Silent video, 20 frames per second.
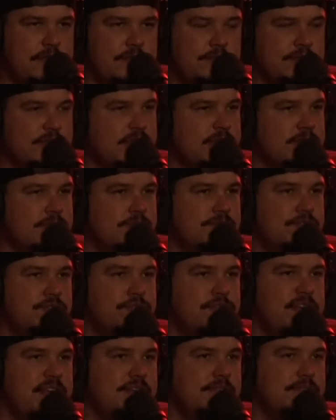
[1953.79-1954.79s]
There was also
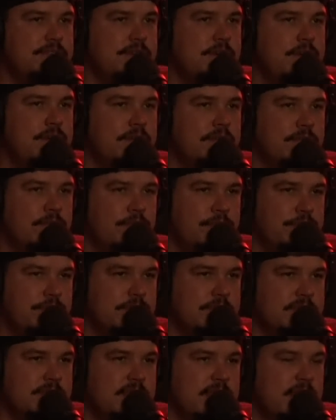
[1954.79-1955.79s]
strange circular
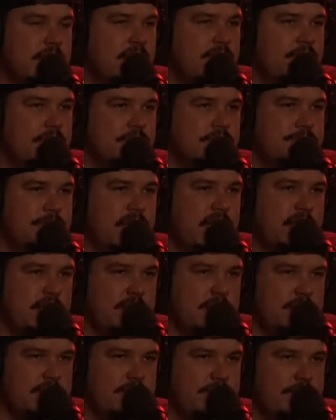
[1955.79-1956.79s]
wounds that covered his
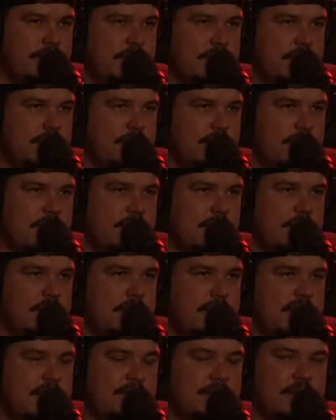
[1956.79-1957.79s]
body.
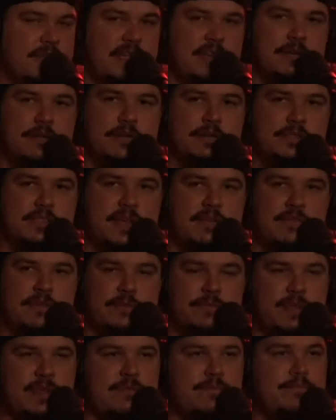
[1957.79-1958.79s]
They were later discovered
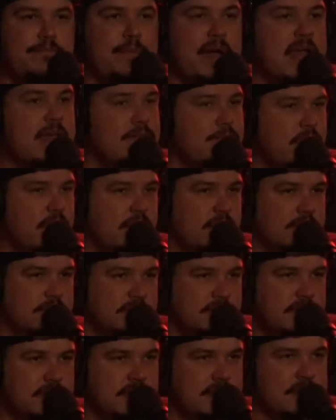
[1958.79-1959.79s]
to be bite
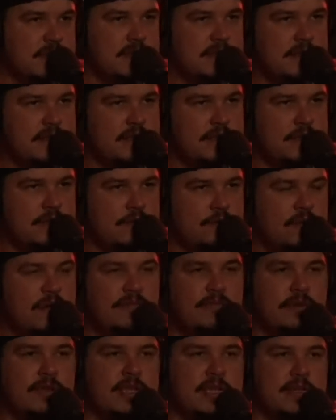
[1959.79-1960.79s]
marks.
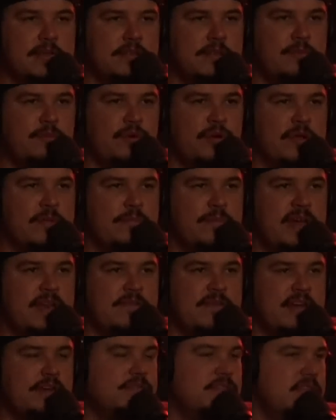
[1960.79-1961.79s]
Whoever killed the boy might
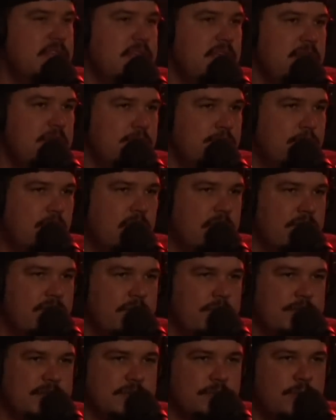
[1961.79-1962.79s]
have actually eaten part of
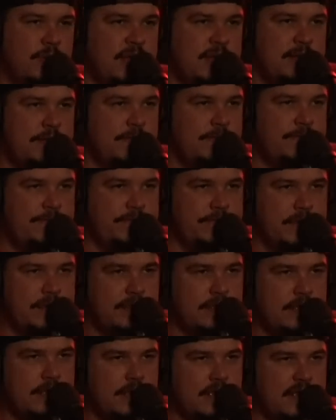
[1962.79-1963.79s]
him as well.
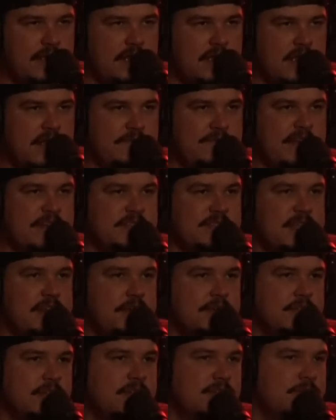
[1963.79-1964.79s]

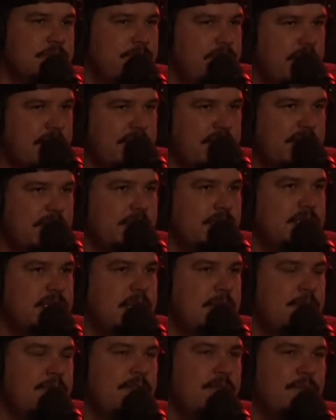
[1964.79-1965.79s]
Investigators also found that the
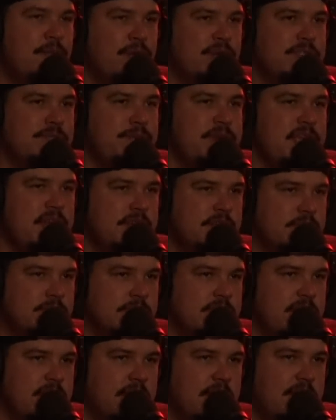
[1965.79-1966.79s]
tip of the boy's penis
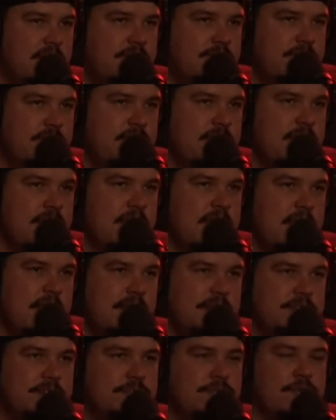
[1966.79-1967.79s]
was cut off
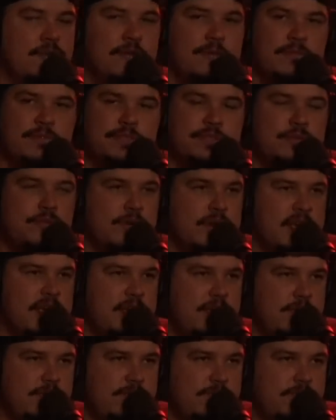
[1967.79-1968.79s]
and his scrotum was torn
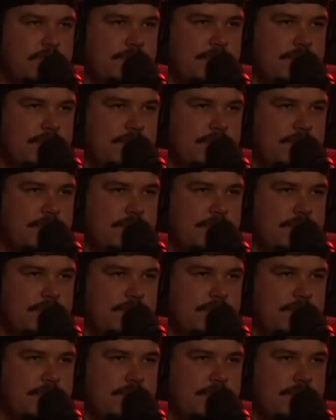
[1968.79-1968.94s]
out.